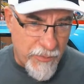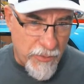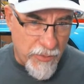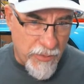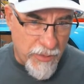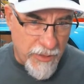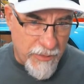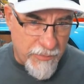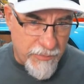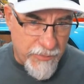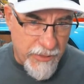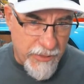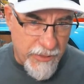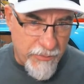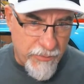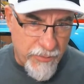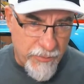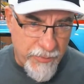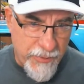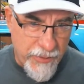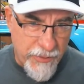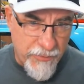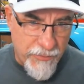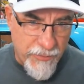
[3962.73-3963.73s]
bolt up, it
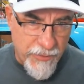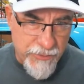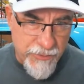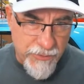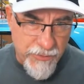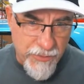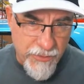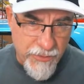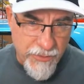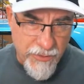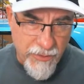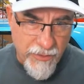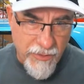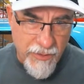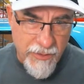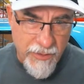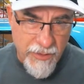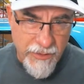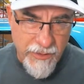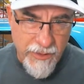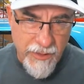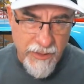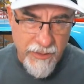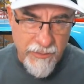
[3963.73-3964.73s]
would be original to the car,
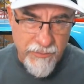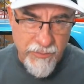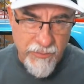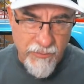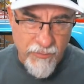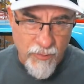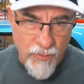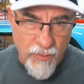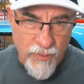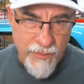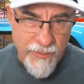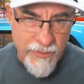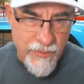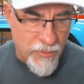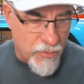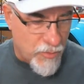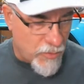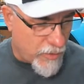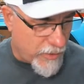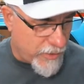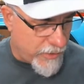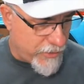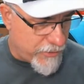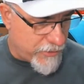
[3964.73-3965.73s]
nothing performance
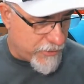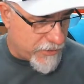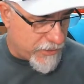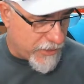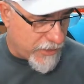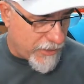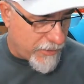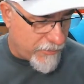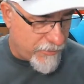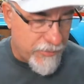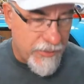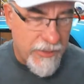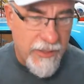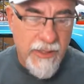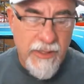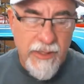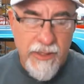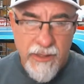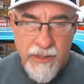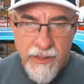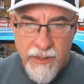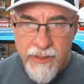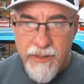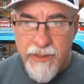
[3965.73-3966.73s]
or a new setup.
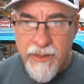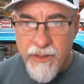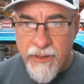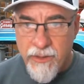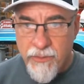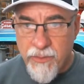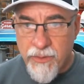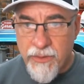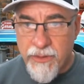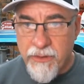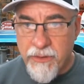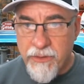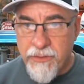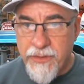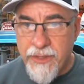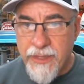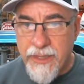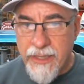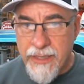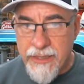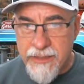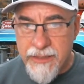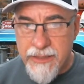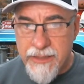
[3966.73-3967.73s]
Well, the only
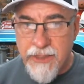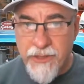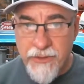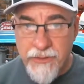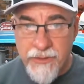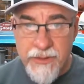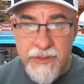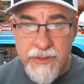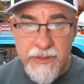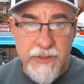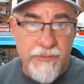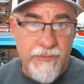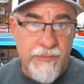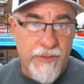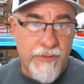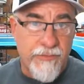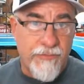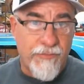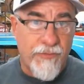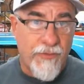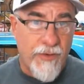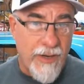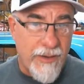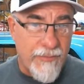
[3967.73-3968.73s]
thing I can tell you is
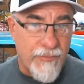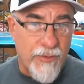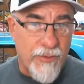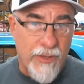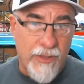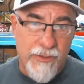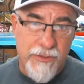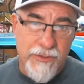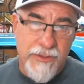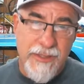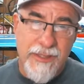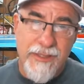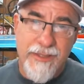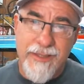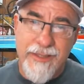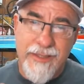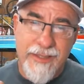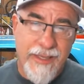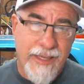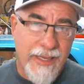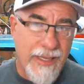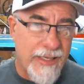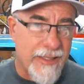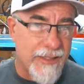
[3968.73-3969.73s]
the frame rails.
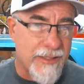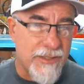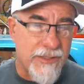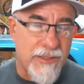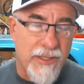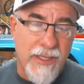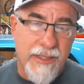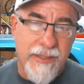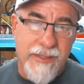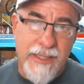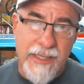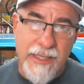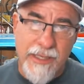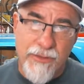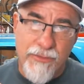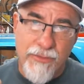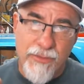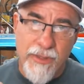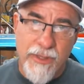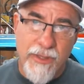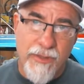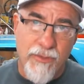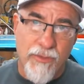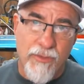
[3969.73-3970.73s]
It's not that
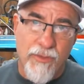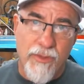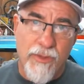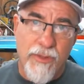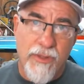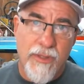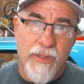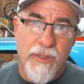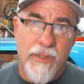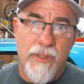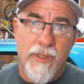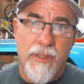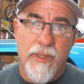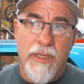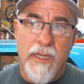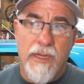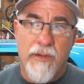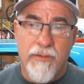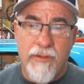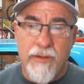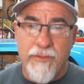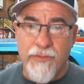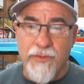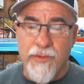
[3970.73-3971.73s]
critical.
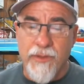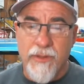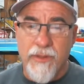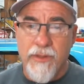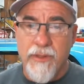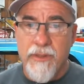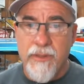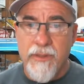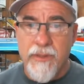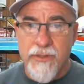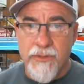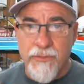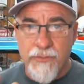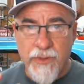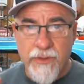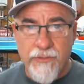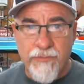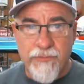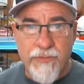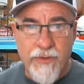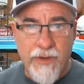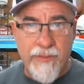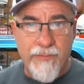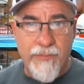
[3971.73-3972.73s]
However, the
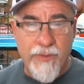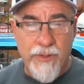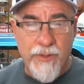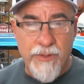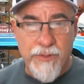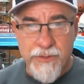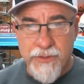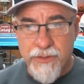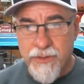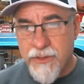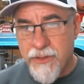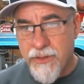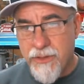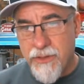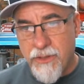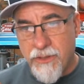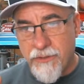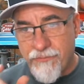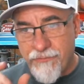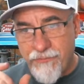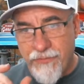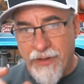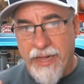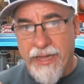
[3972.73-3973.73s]
rear frame rails
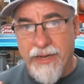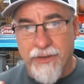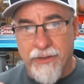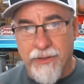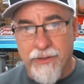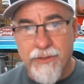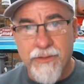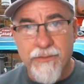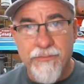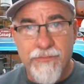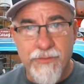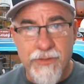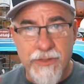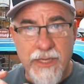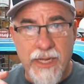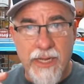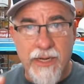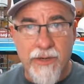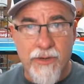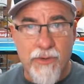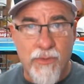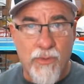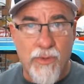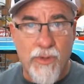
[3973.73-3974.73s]
are fatter for
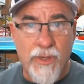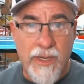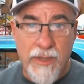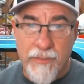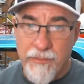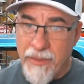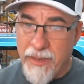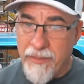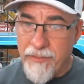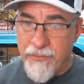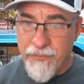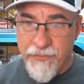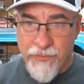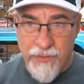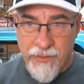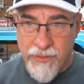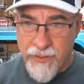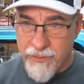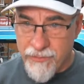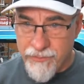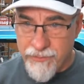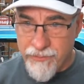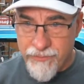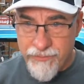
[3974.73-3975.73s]
Dynacorn and maybe for
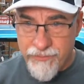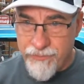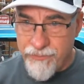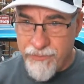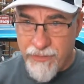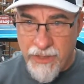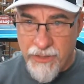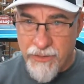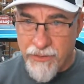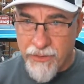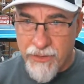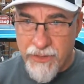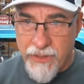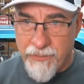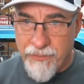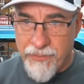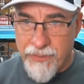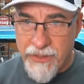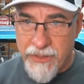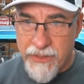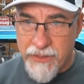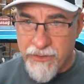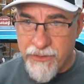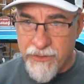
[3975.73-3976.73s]
the other
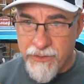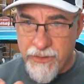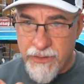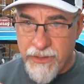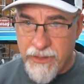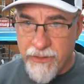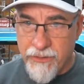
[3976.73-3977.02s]
companies,